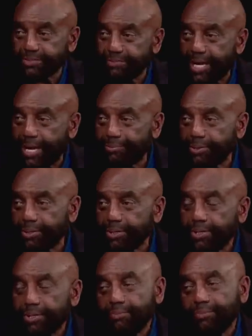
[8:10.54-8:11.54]
have happened,
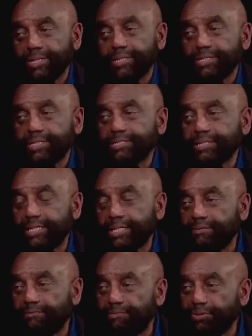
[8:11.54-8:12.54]
but it doesn't
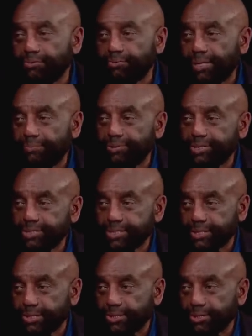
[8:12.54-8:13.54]
interfere with my peace
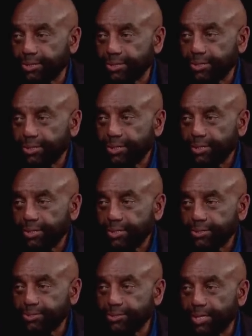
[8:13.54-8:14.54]
at all. Okay.
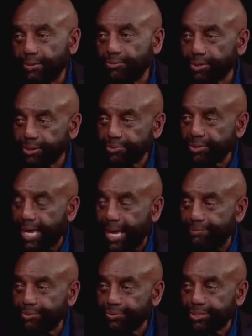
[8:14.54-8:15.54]
So I want to be
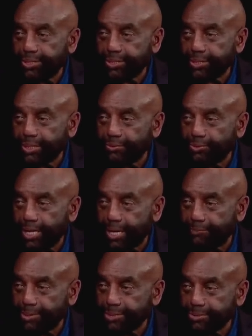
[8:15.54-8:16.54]
happy within. I want to
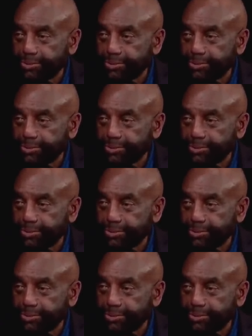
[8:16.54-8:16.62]
have. I'm happy.